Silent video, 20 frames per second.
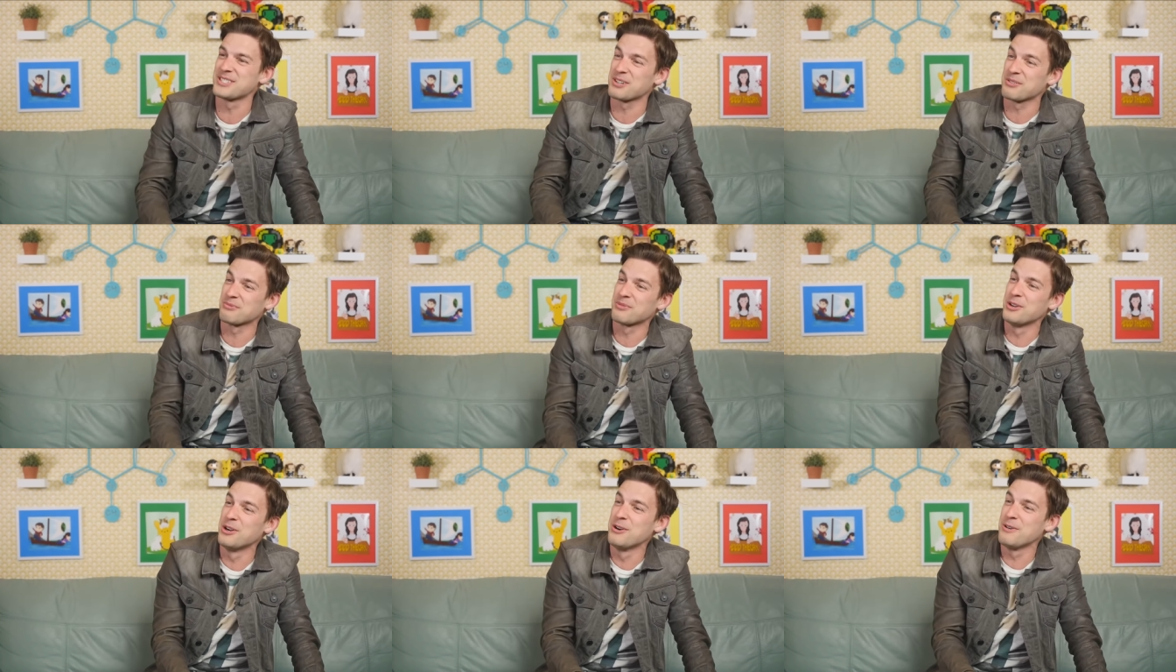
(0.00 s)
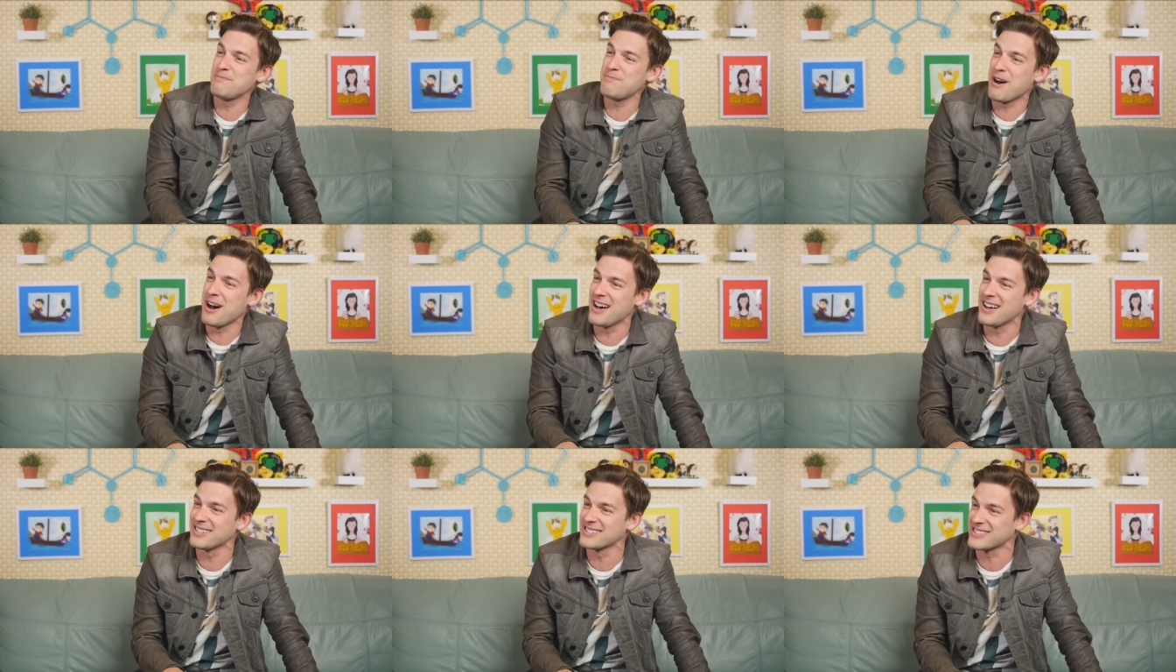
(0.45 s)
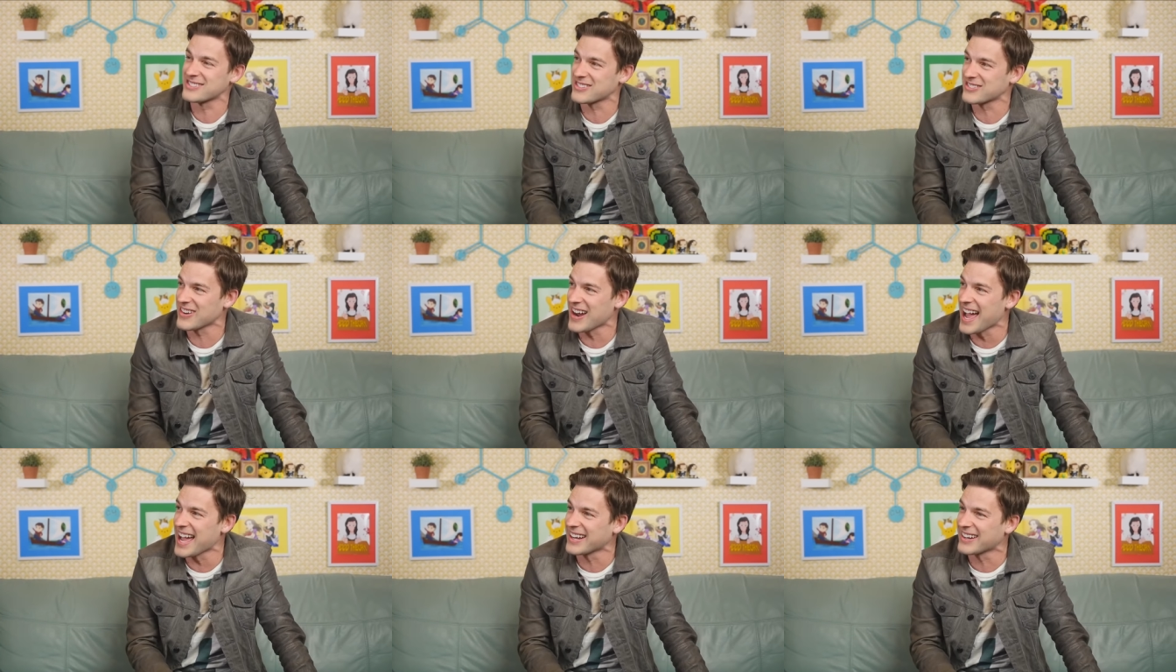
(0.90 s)
to RuPaul's
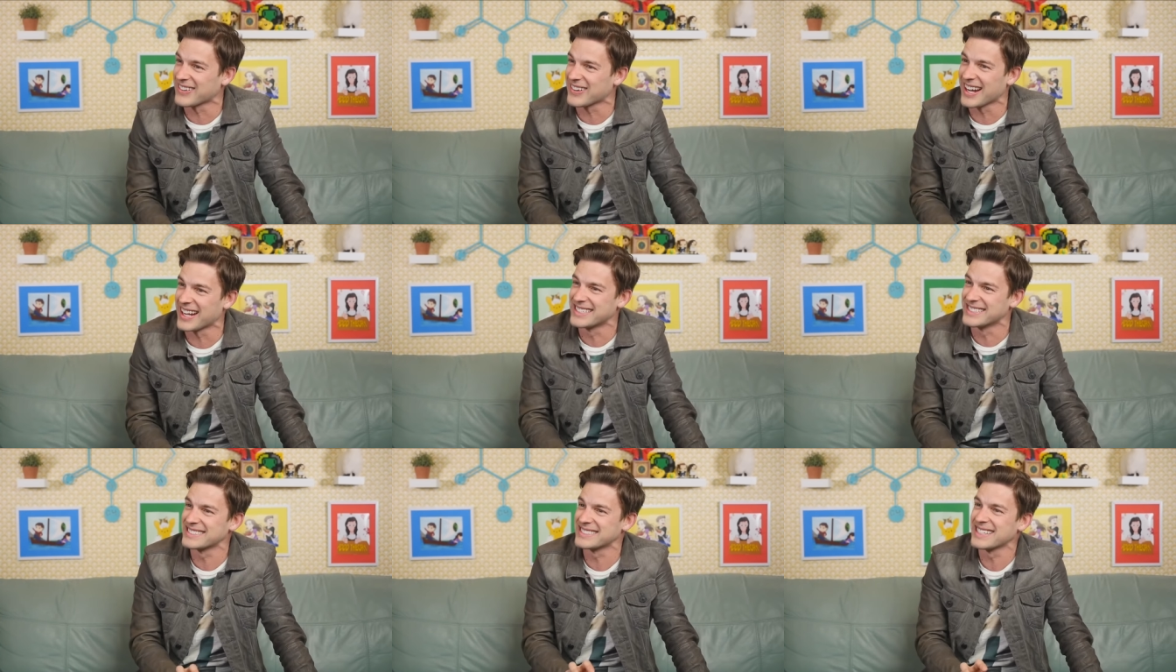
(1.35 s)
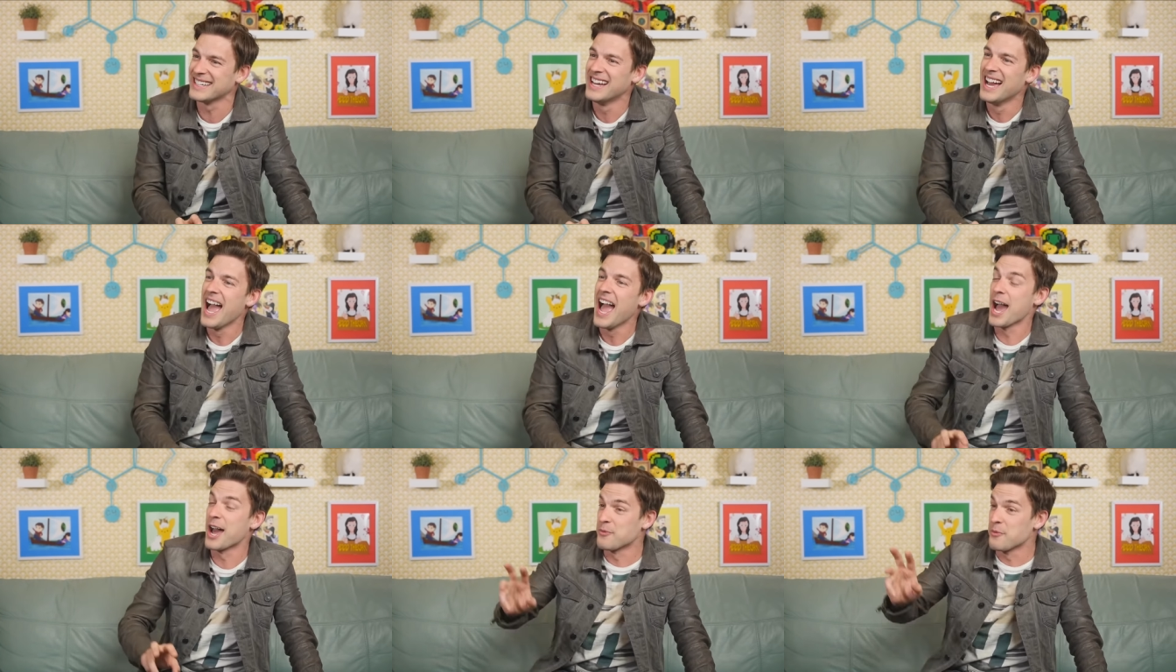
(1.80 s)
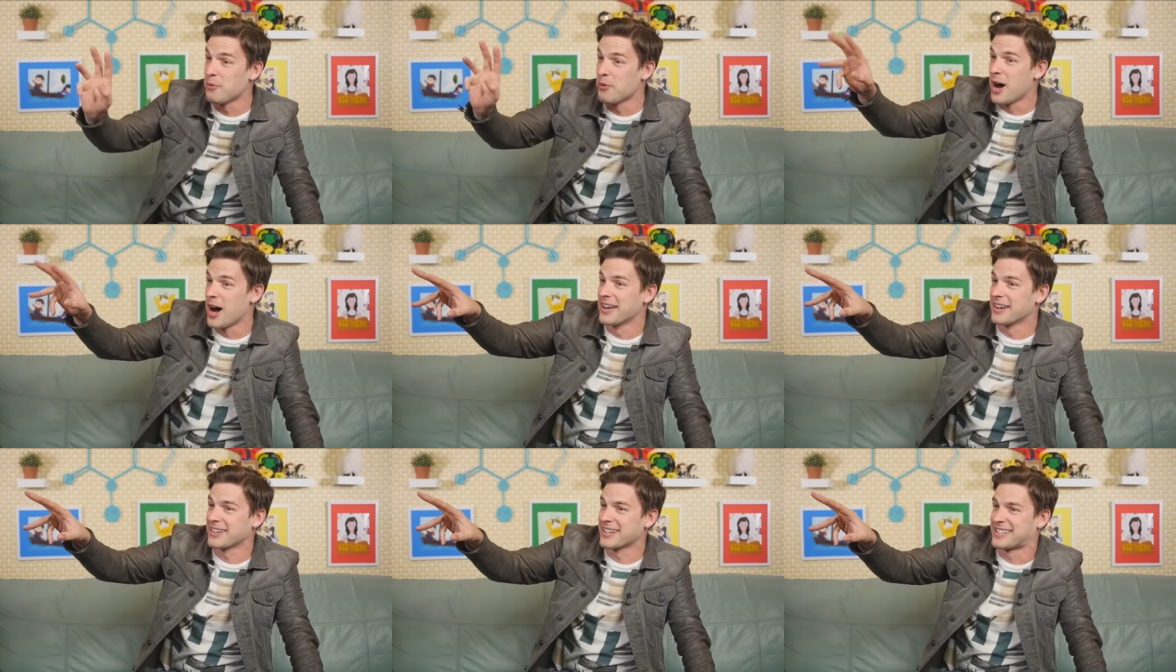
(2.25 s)
Drag Race right. and
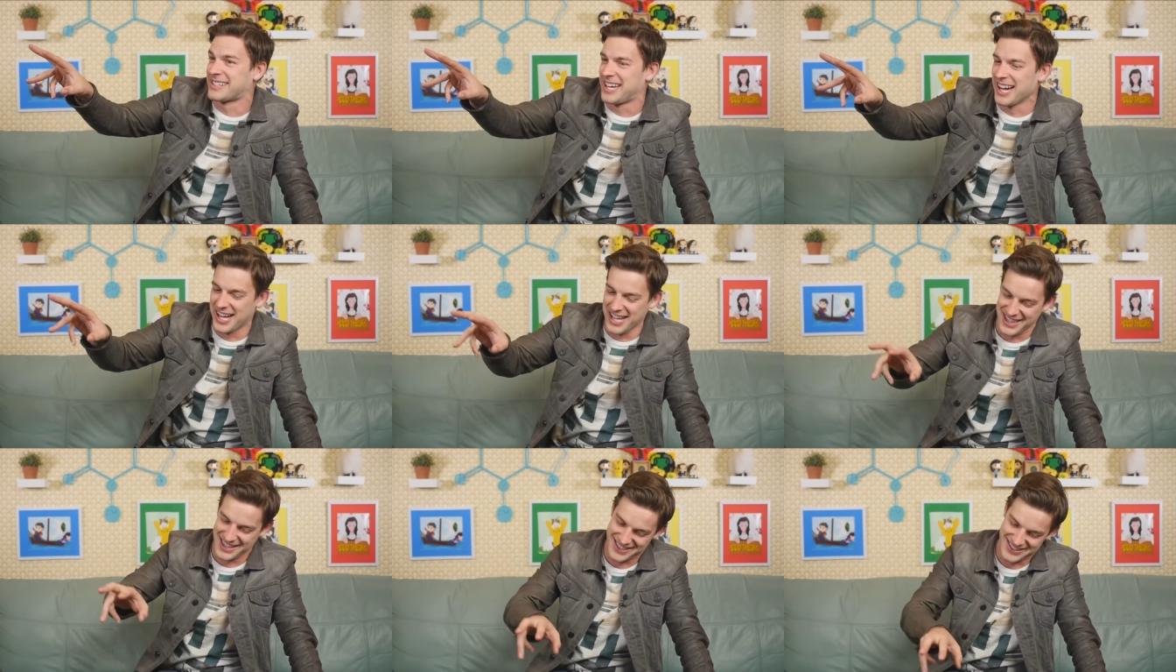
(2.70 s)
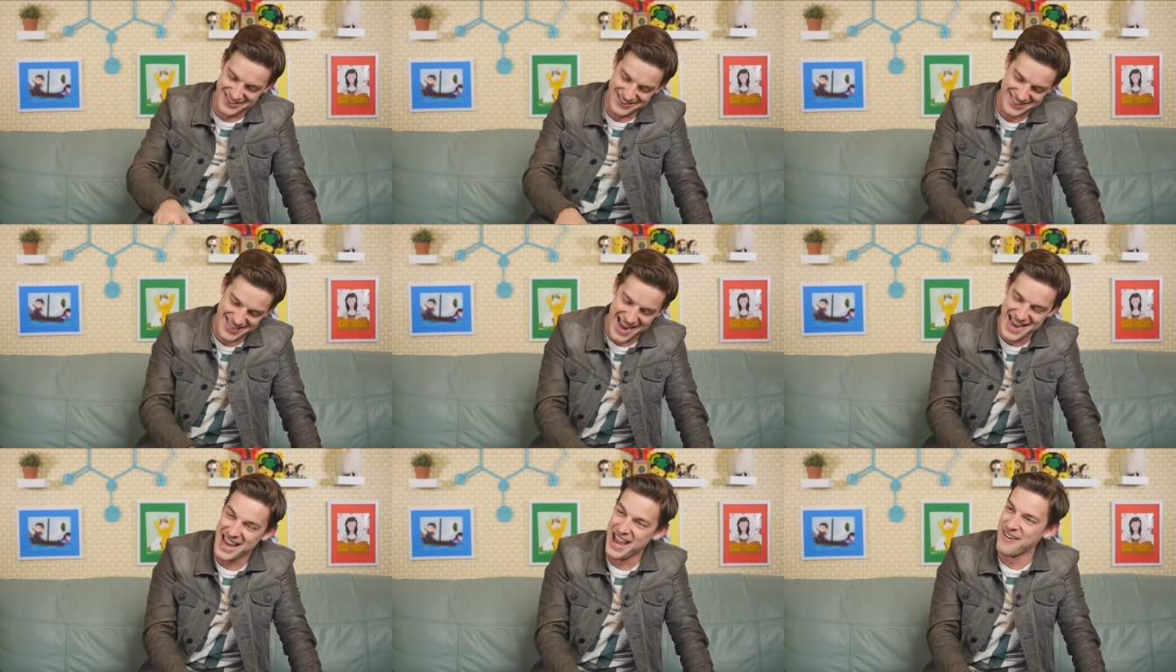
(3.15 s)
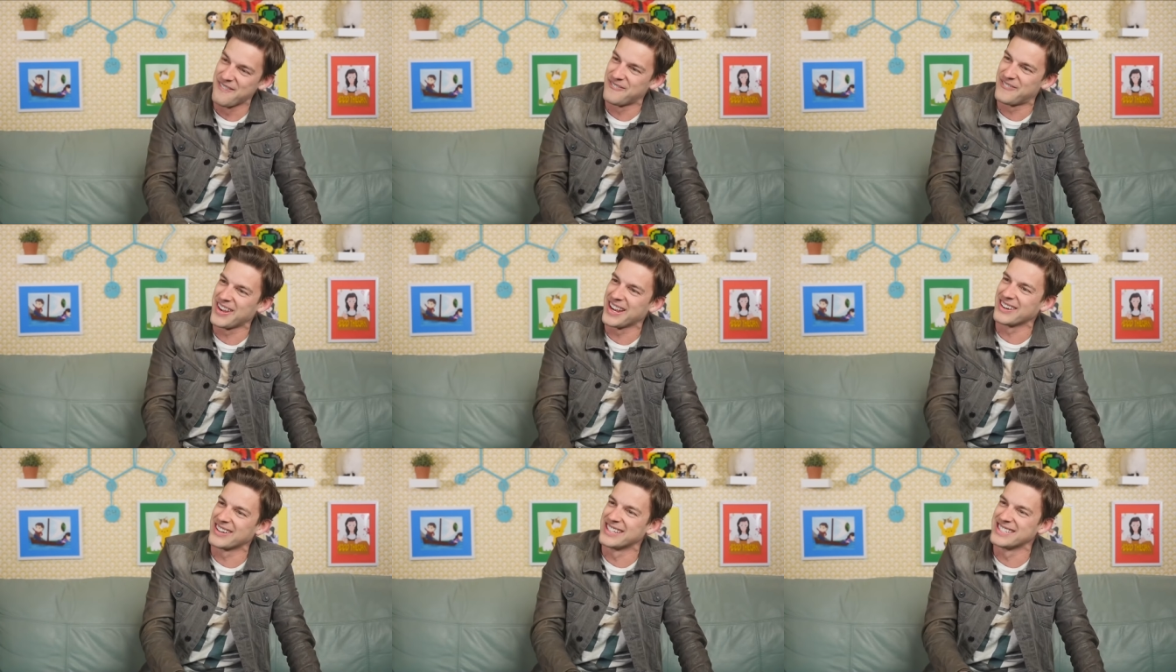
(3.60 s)
watercolors, I have
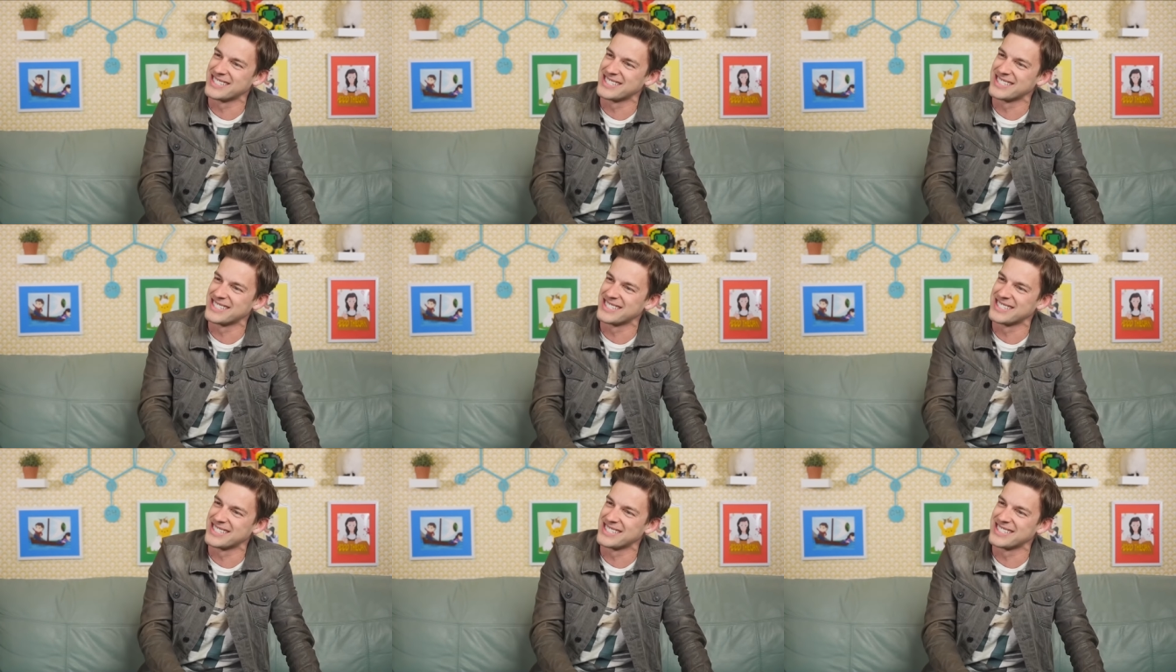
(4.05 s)
very